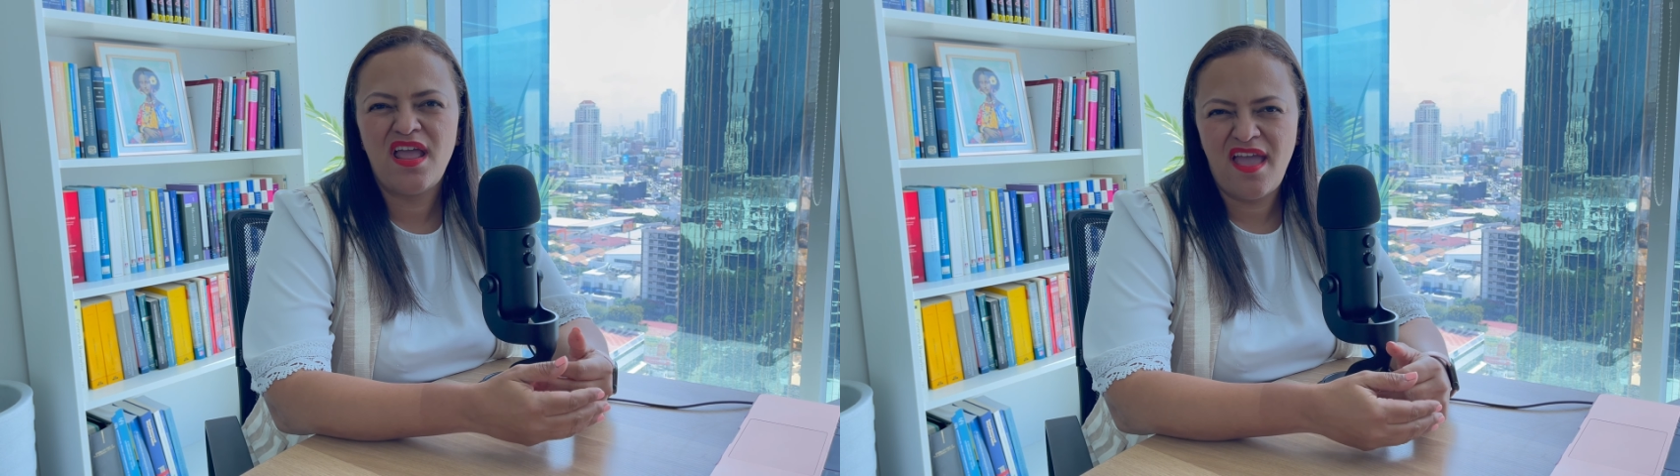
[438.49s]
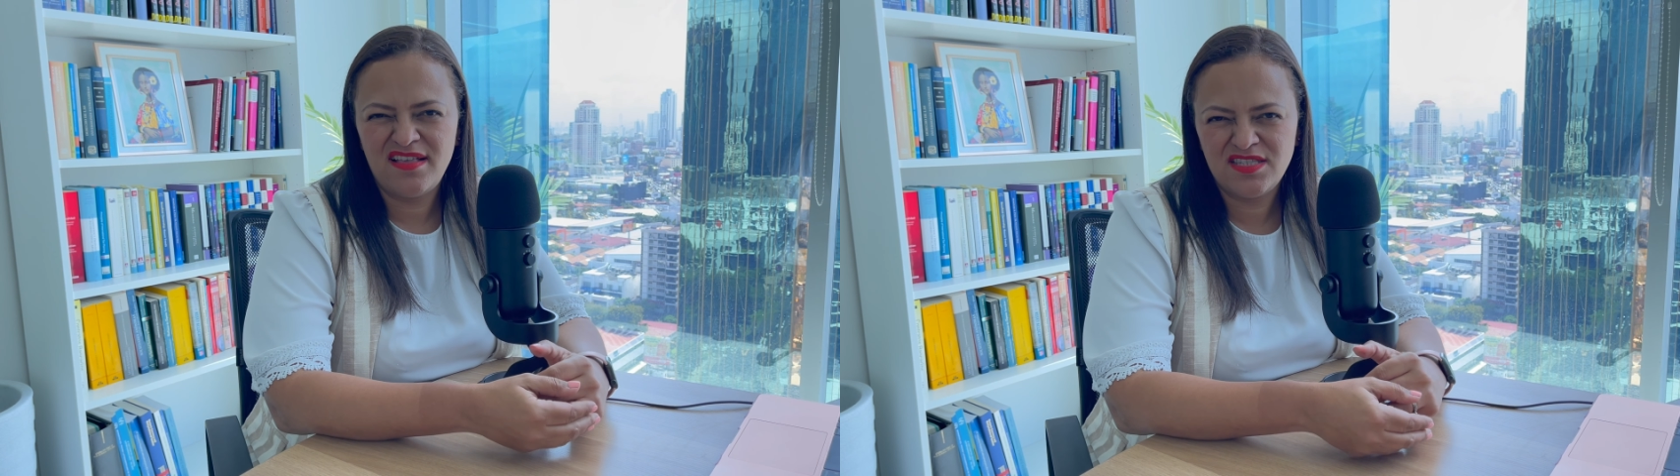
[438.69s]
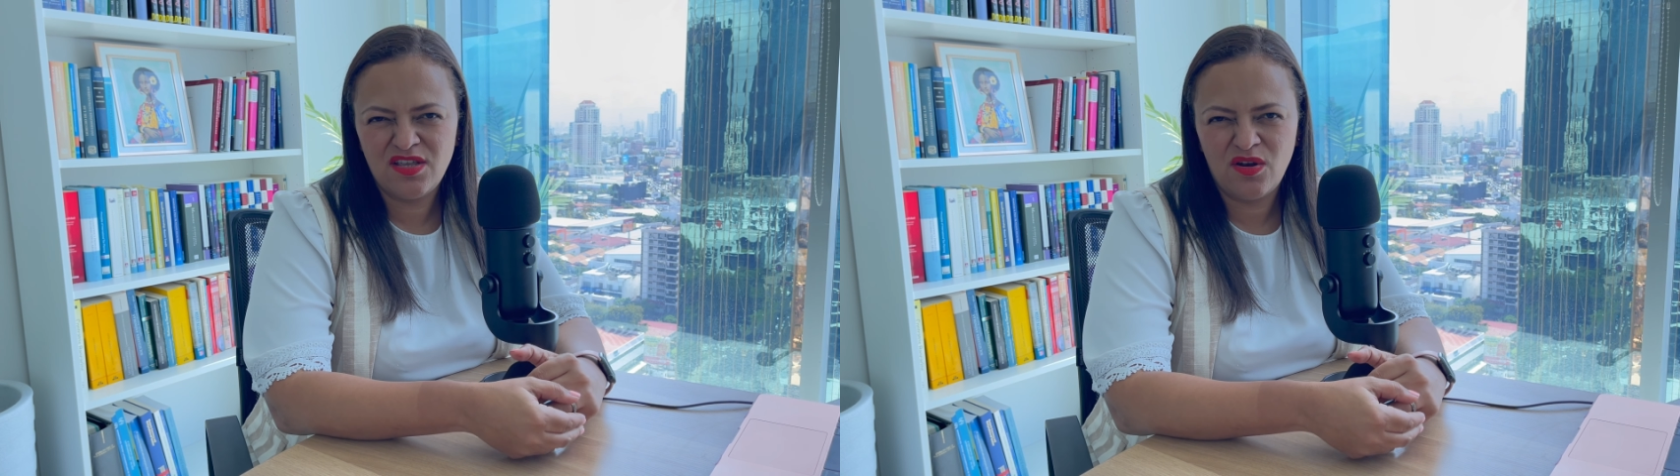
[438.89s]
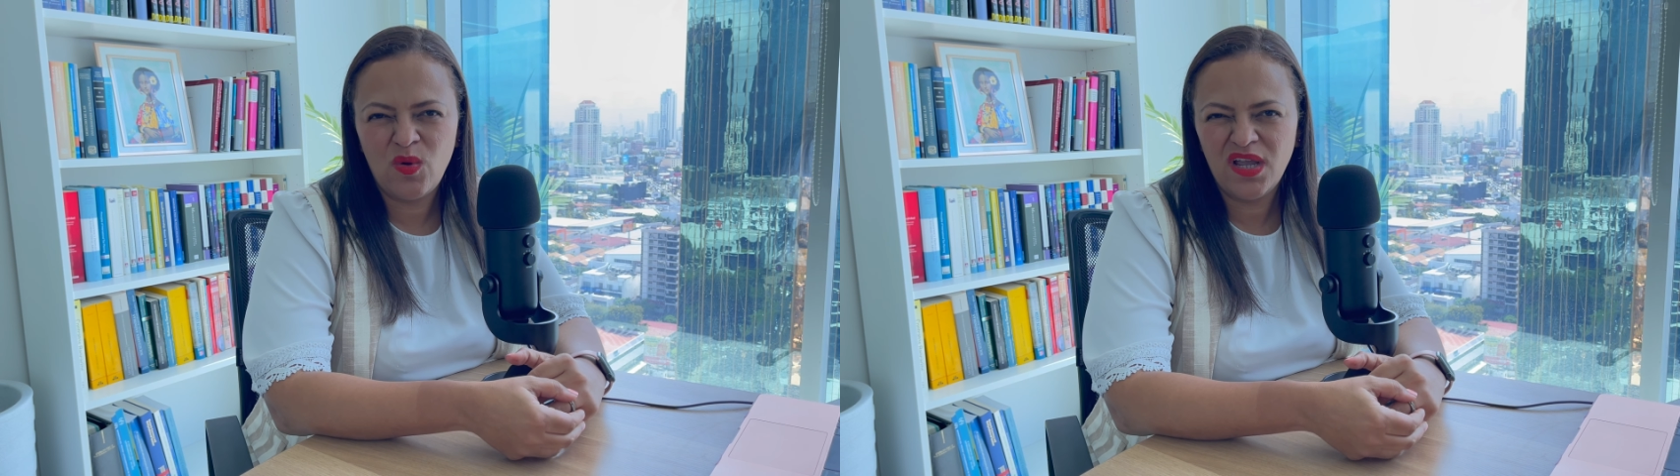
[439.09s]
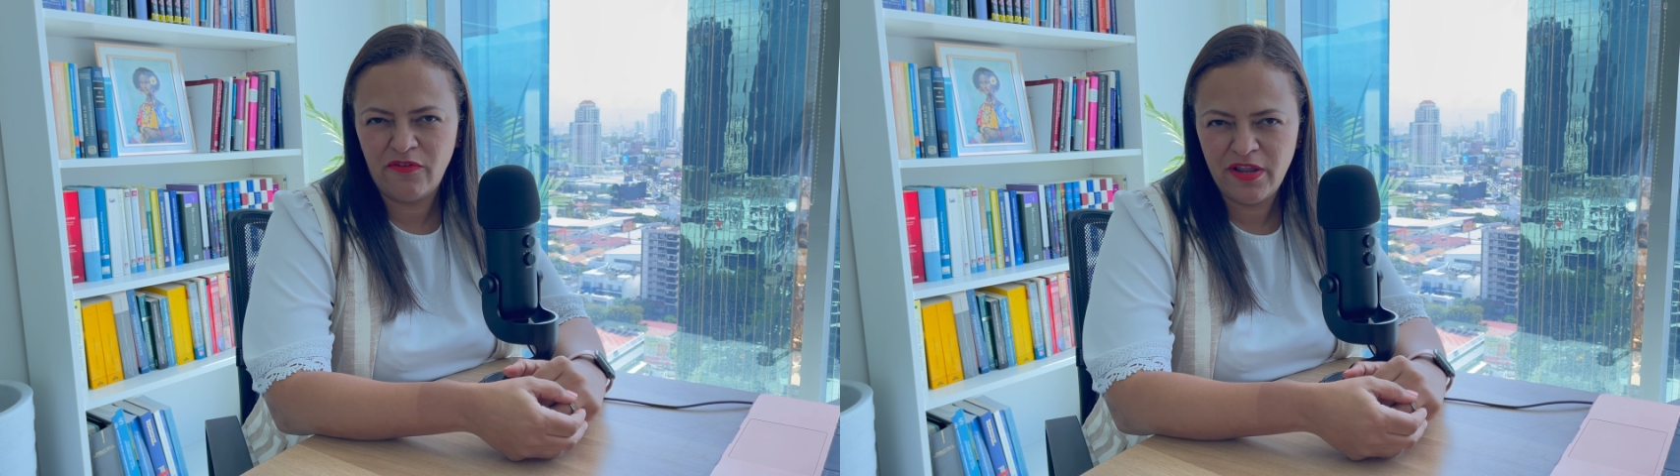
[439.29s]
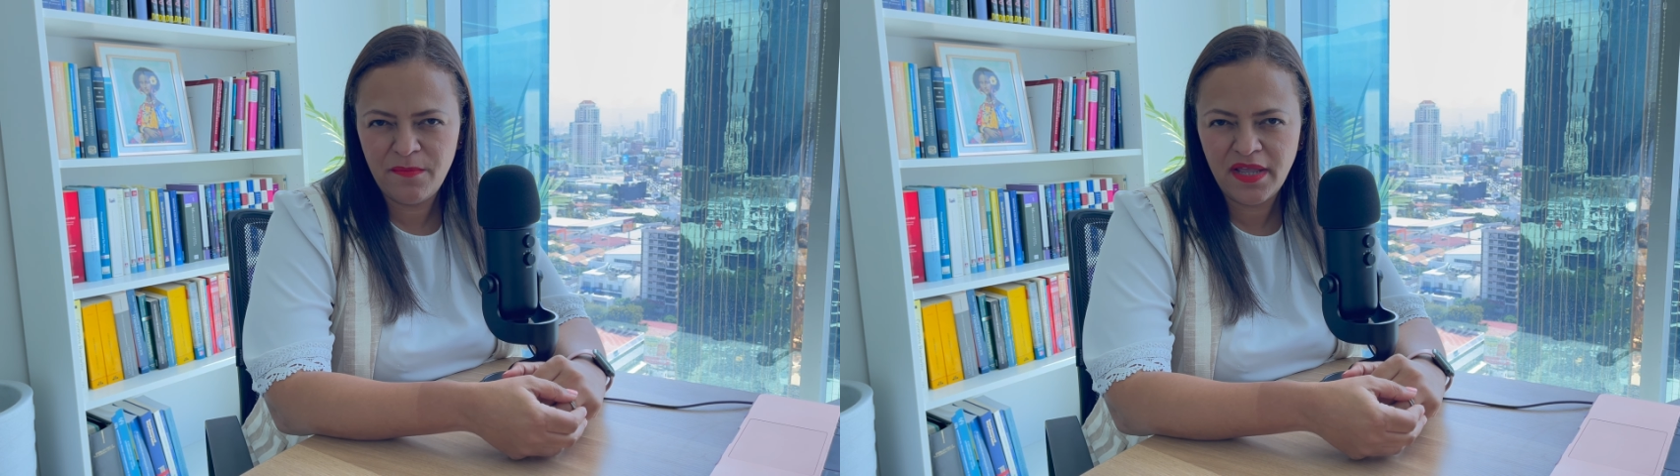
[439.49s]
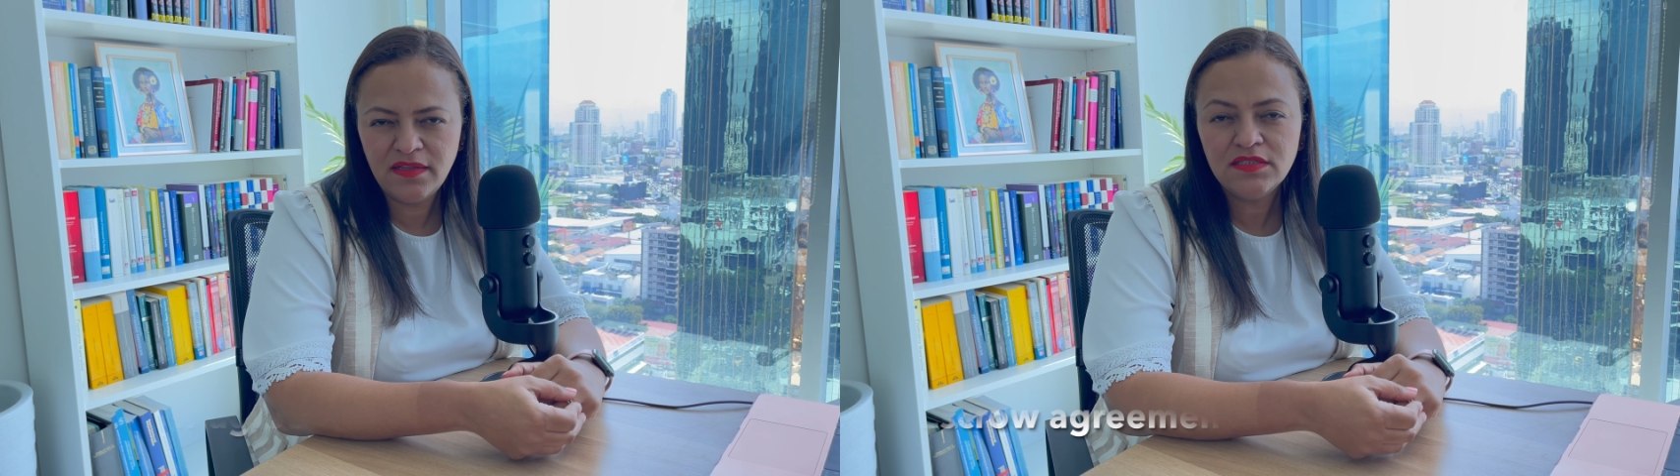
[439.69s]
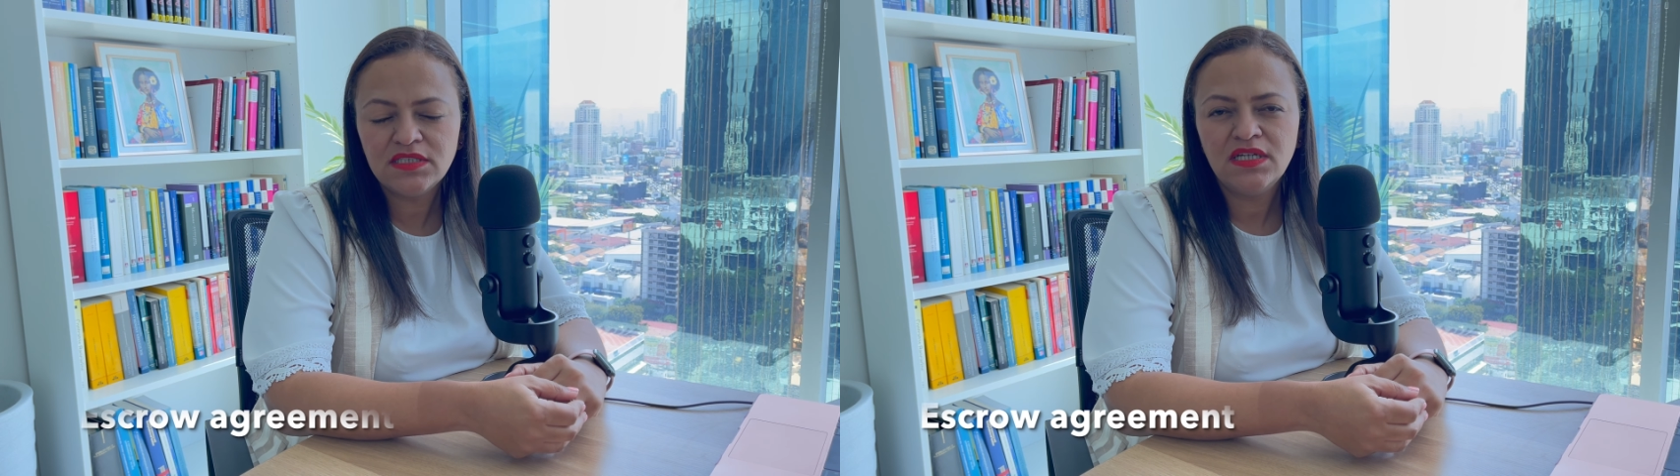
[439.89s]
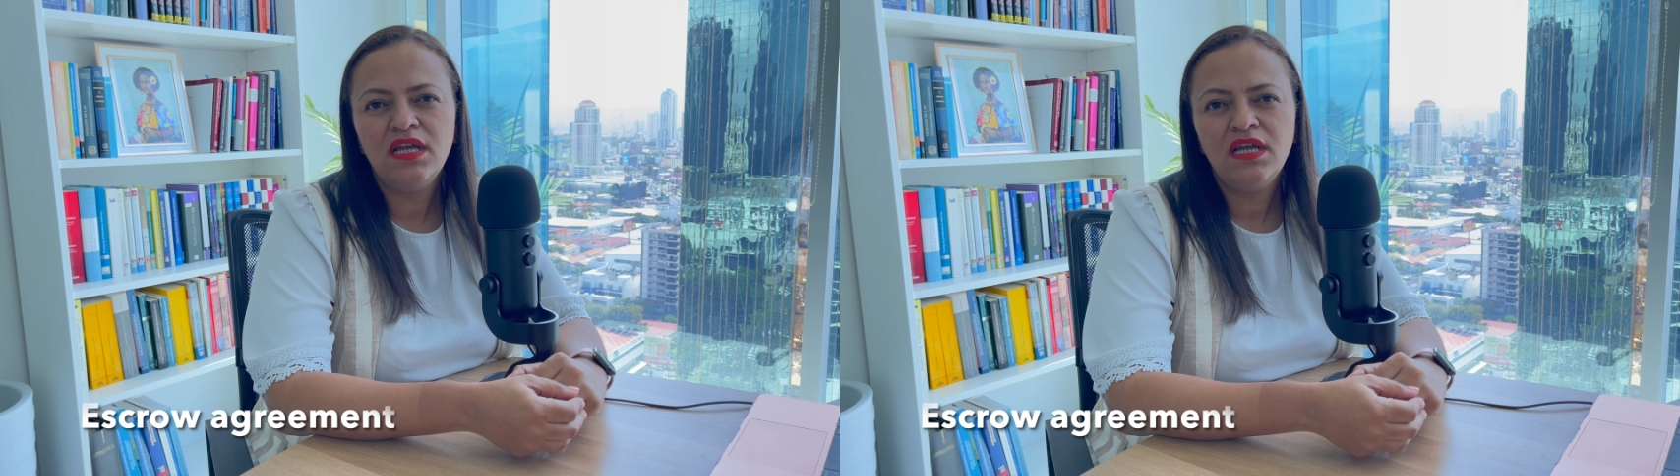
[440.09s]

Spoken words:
escrow agreement.